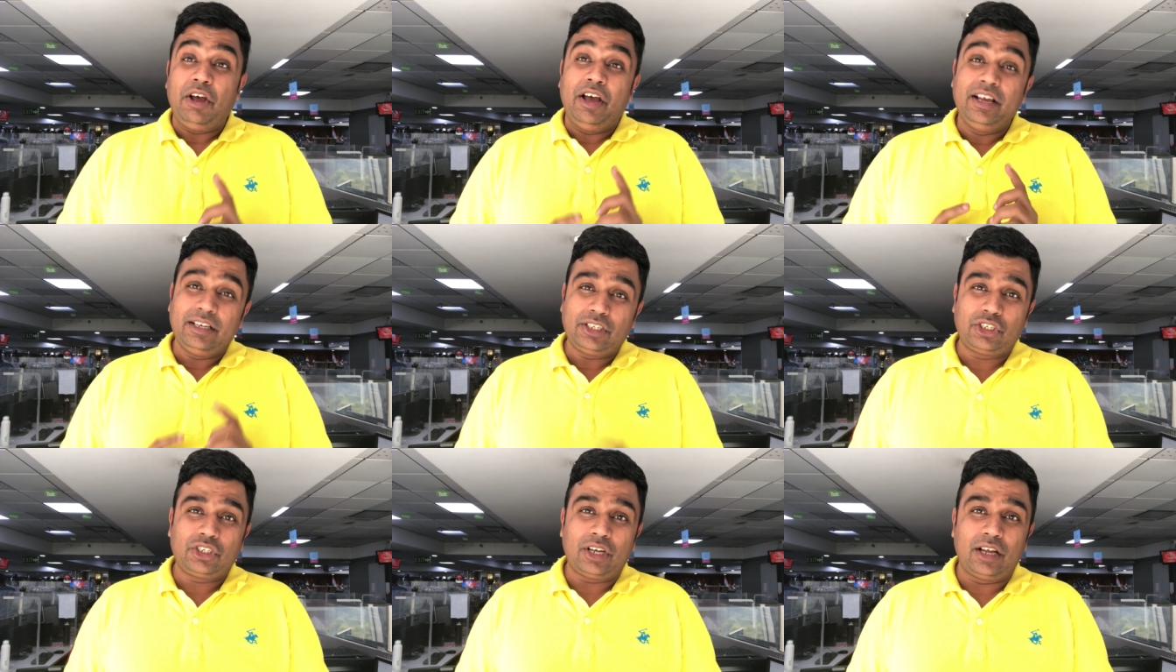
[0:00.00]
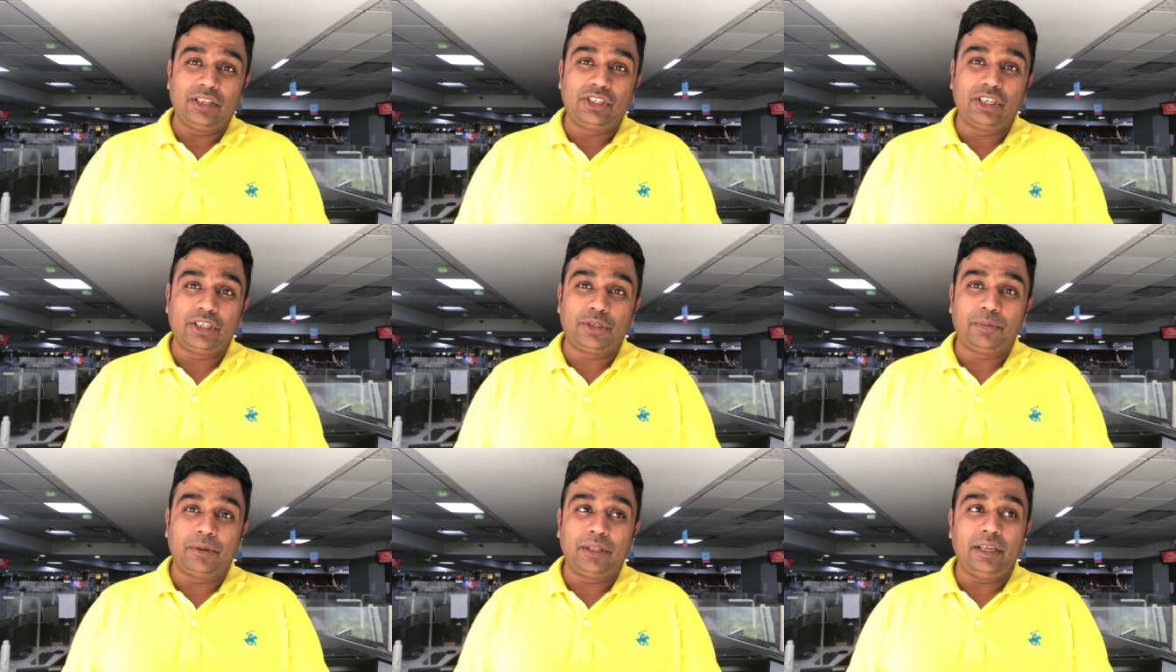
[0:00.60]
his
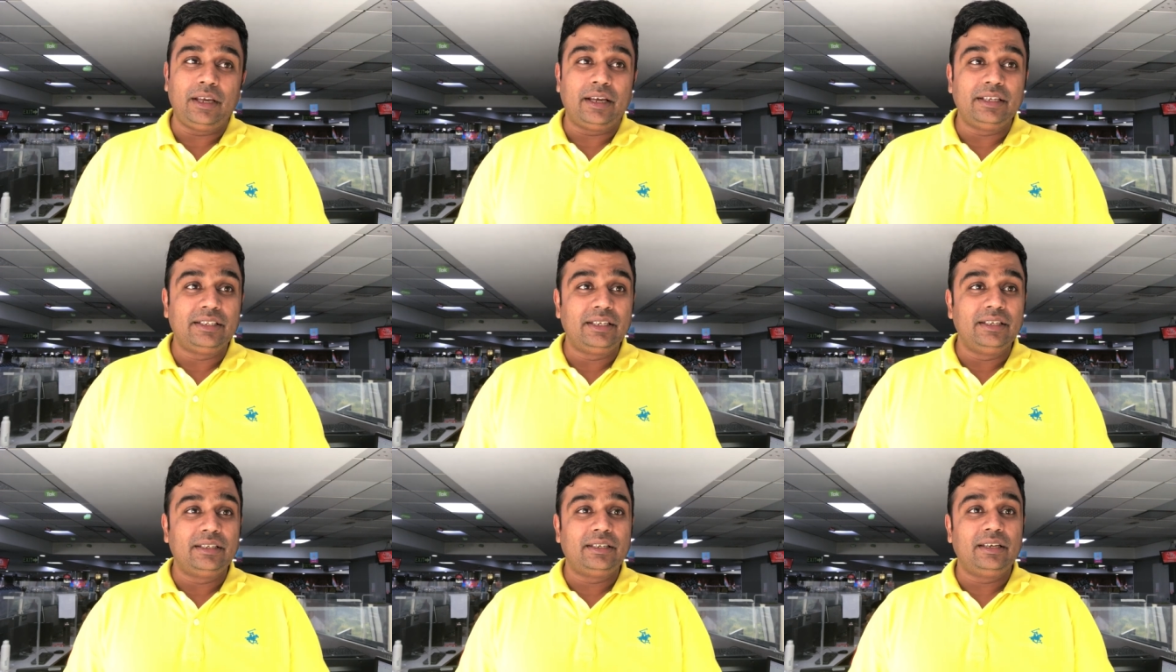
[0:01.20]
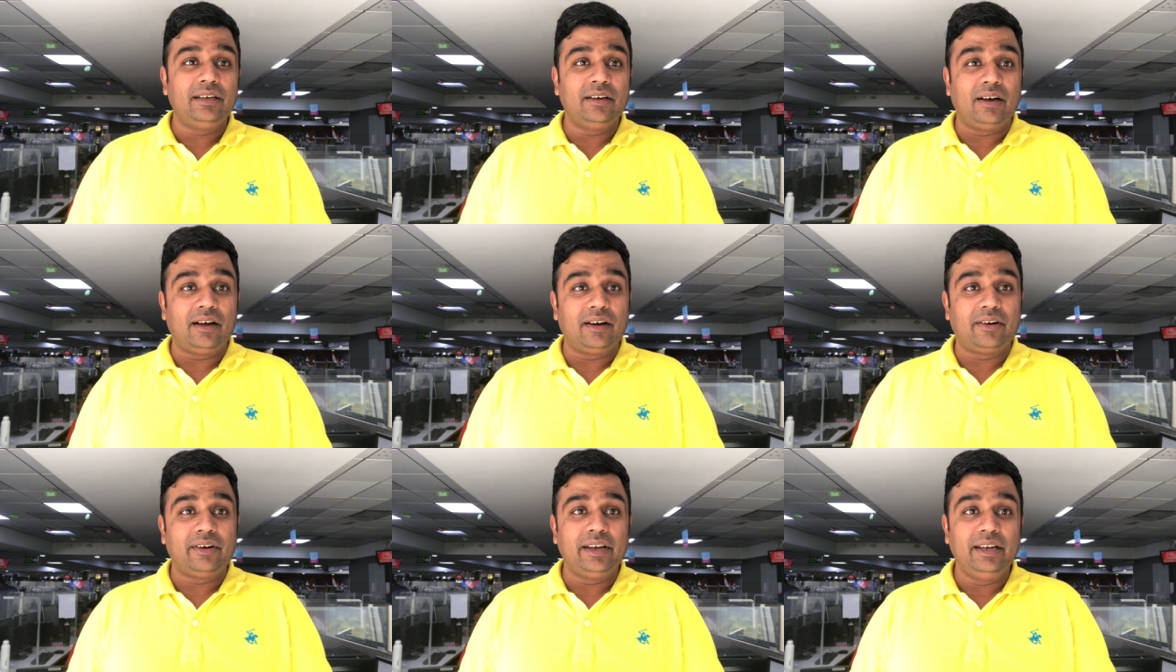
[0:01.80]
chances for the ICC
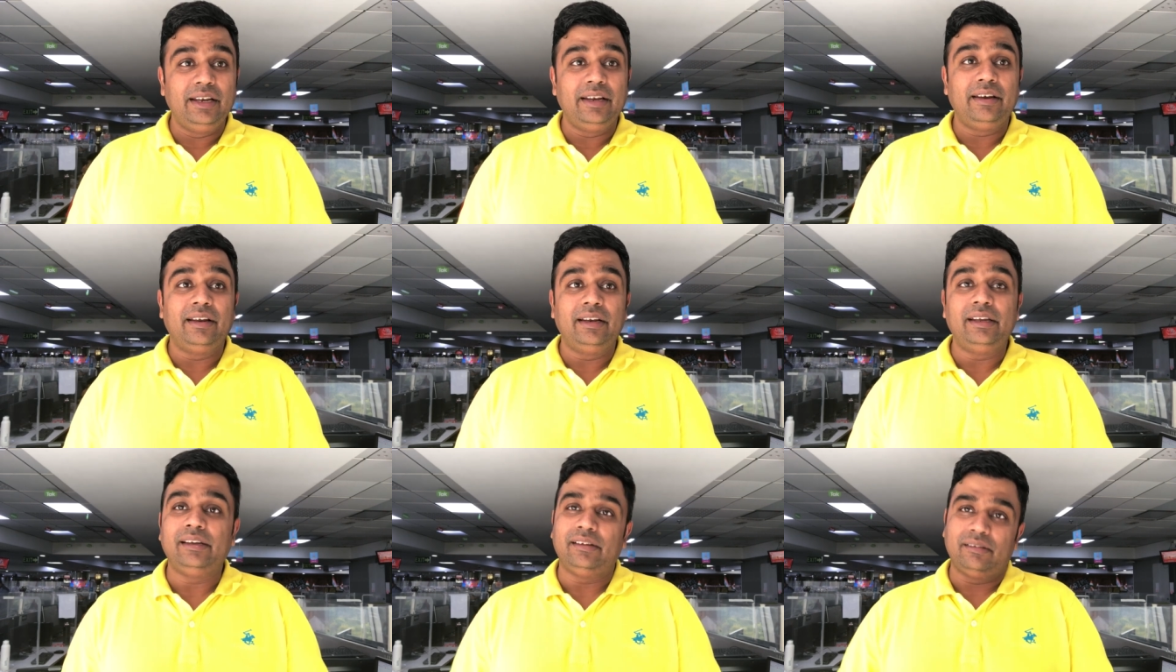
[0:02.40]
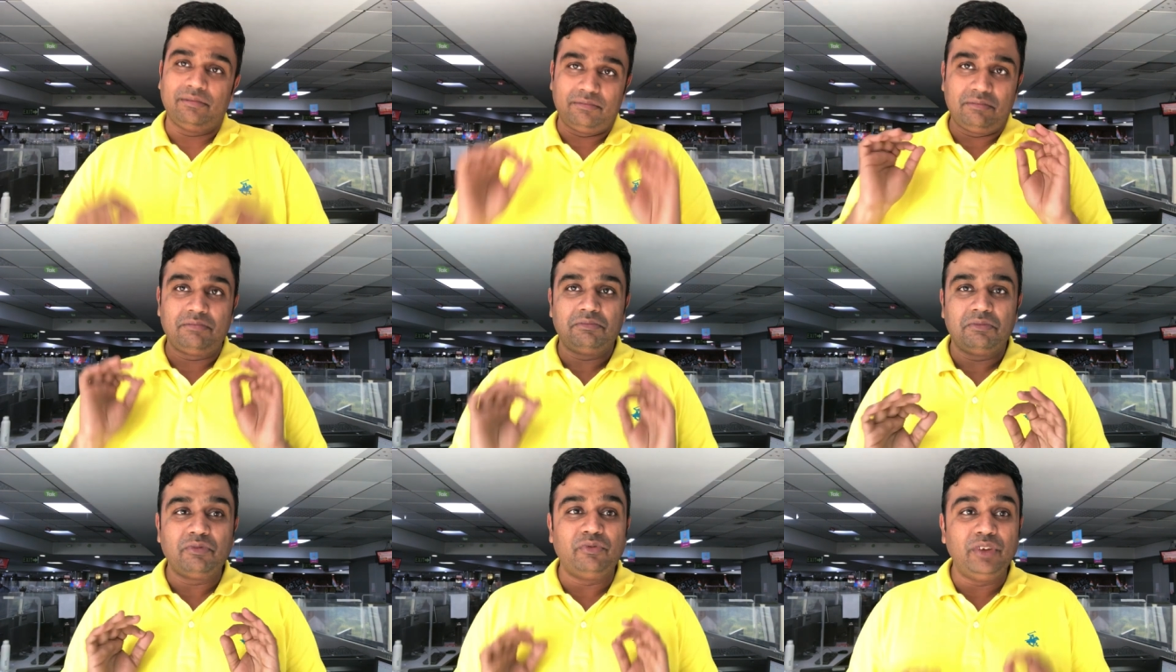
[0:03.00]
are really, really
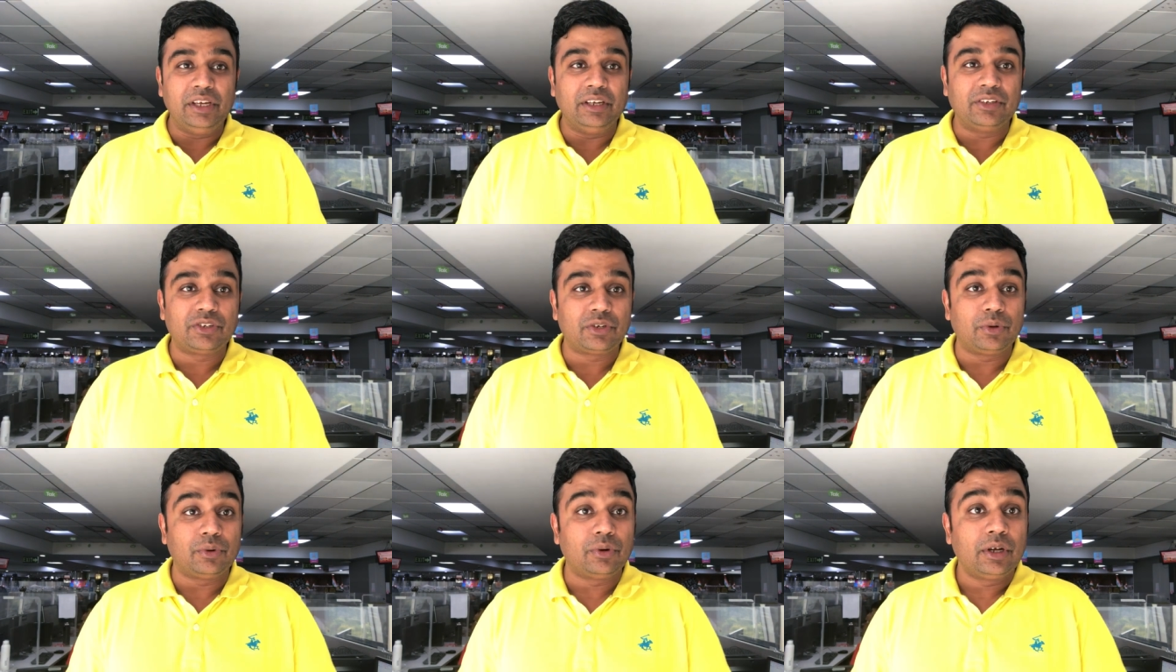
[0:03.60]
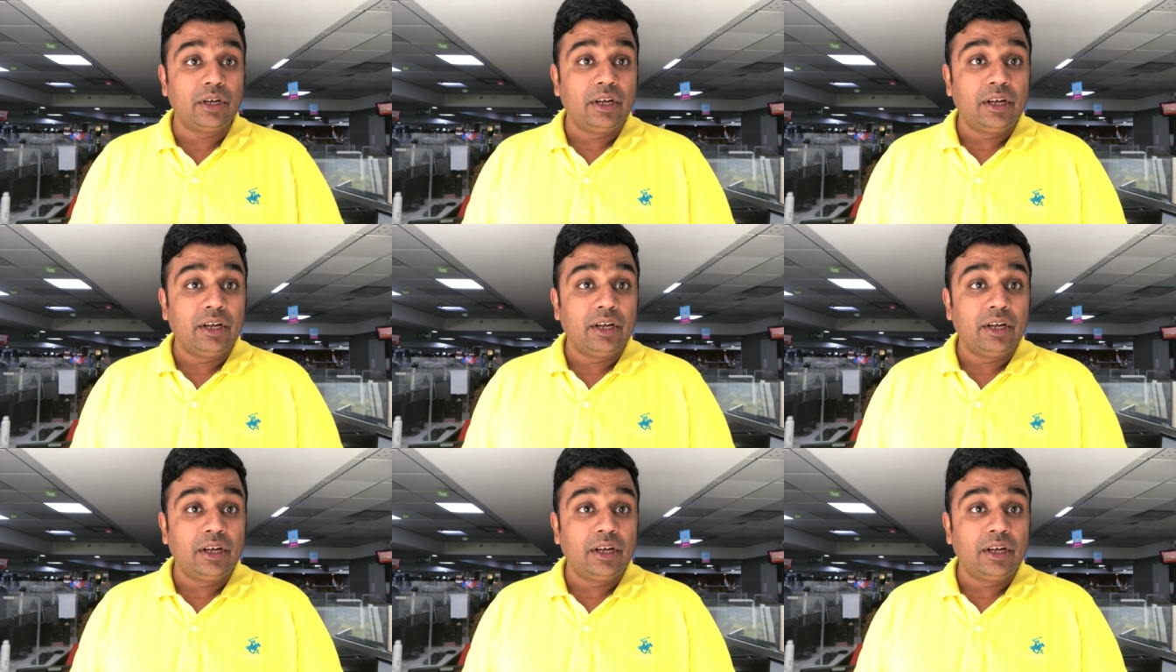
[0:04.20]
weak. So,